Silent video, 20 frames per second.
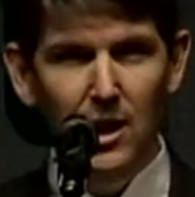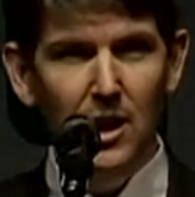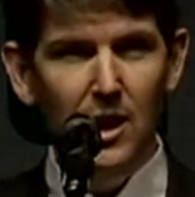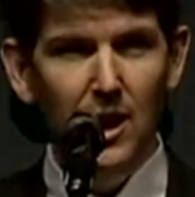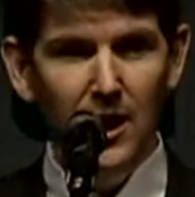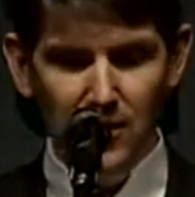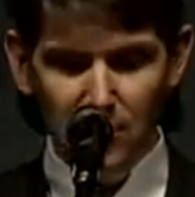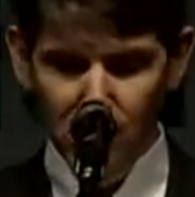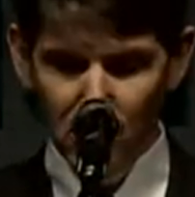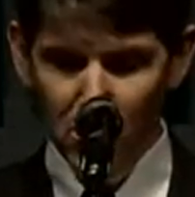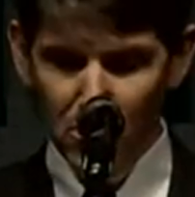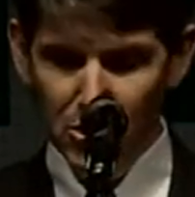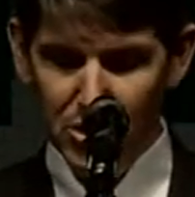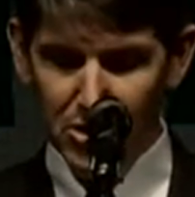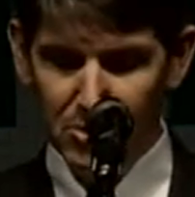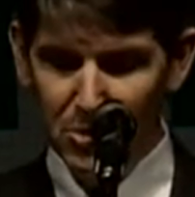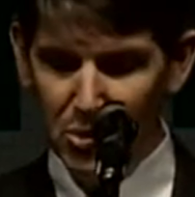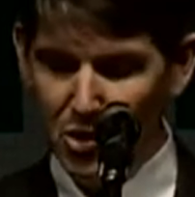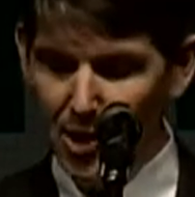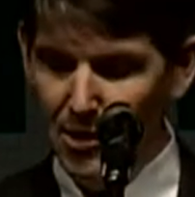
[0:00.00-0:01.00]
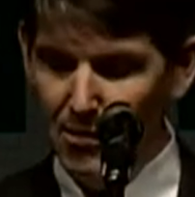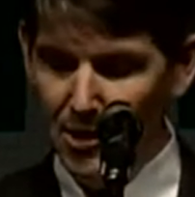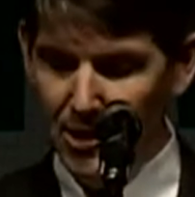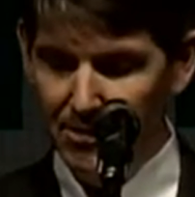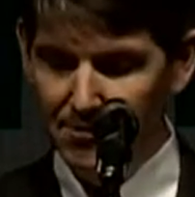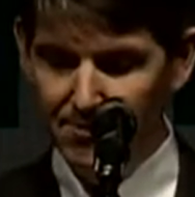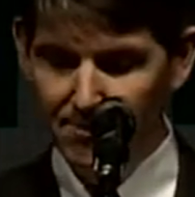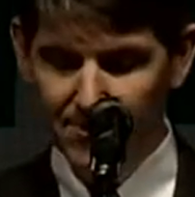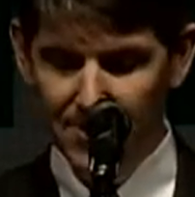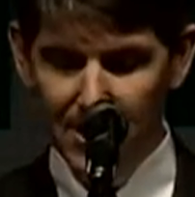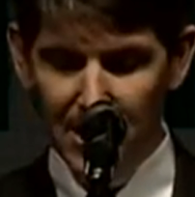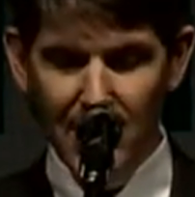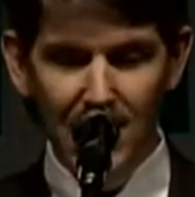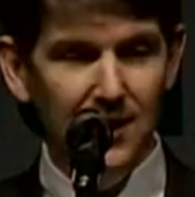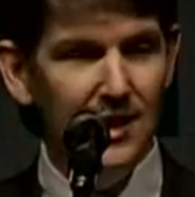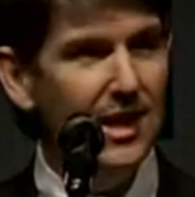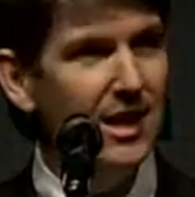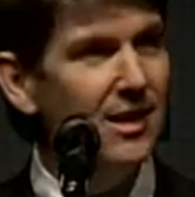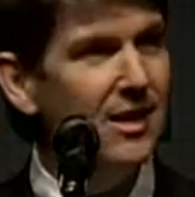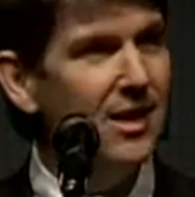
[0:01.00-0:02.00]
Let's do some dreaming, and at
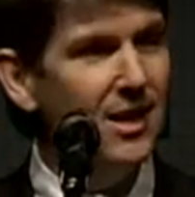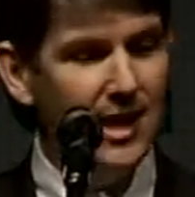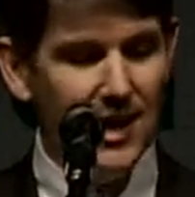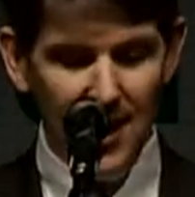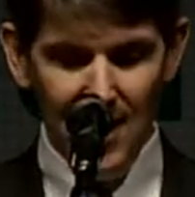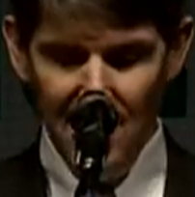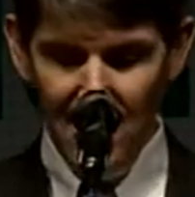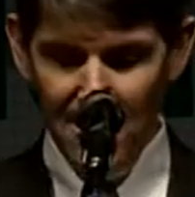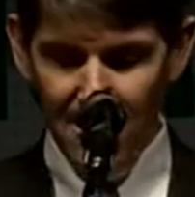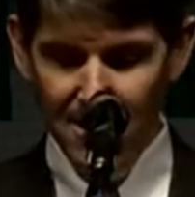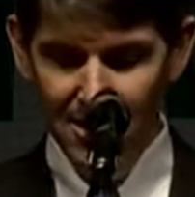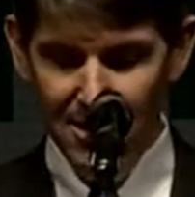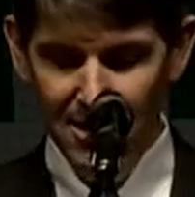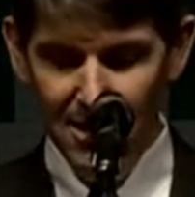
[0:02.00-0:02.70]
the end of the day,